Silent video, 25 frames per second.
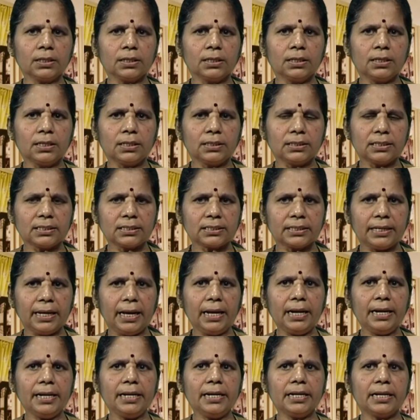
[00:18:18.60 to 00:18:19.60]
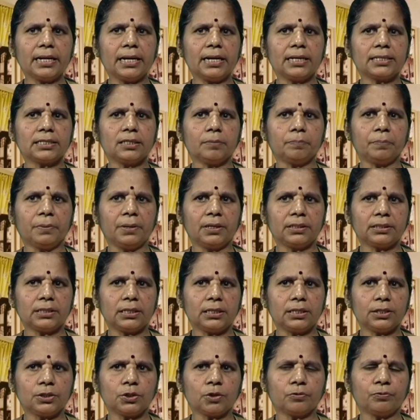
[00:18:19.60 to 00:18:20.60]
The scale indicates the
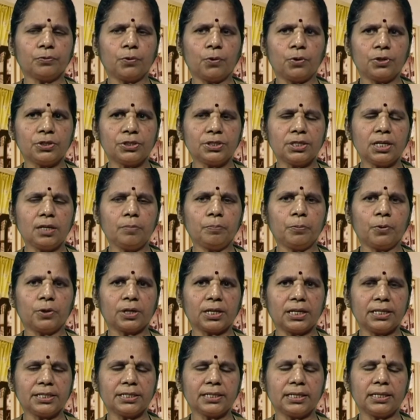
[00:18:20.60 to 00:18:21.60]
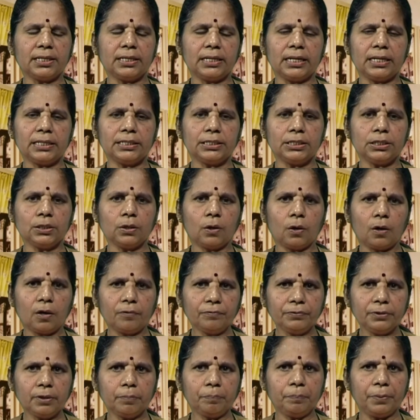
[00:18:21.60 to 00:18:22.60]
percentage of original potential energy
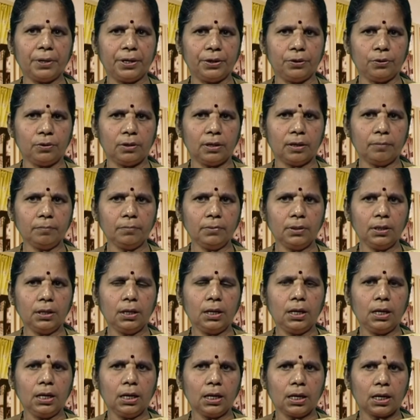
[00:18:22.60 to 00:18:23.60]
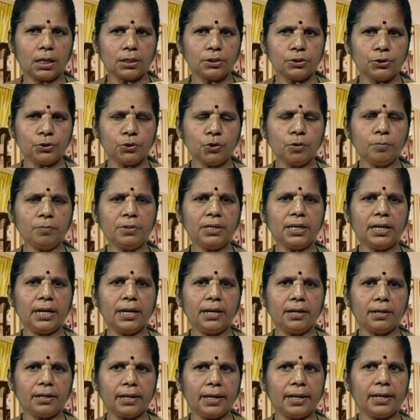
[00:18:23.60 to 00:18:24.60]
of the pendulum consumed
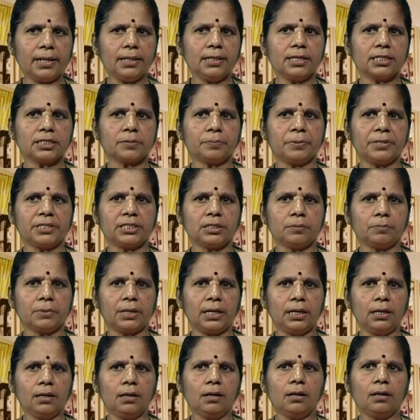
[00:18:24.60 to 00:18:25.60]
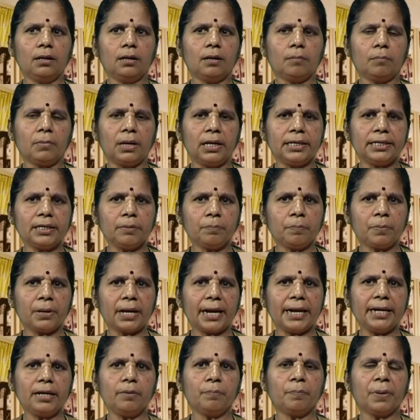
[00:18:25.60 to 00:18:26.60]
in tearing the specimen
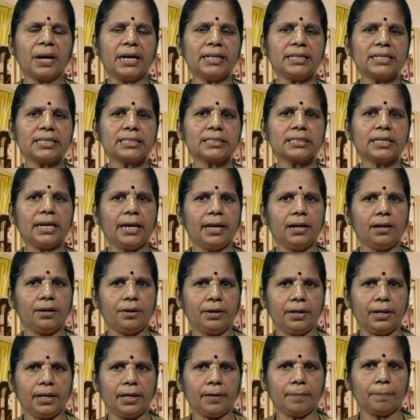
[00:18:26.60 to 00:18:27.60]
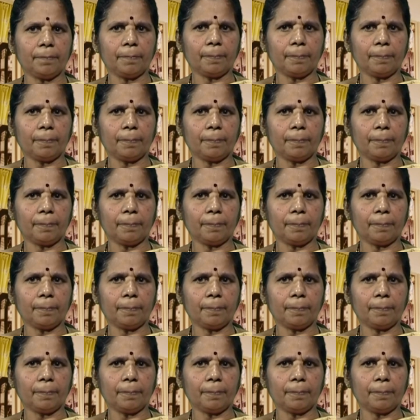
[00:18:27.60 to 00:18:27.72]
multiplied by the scale reading.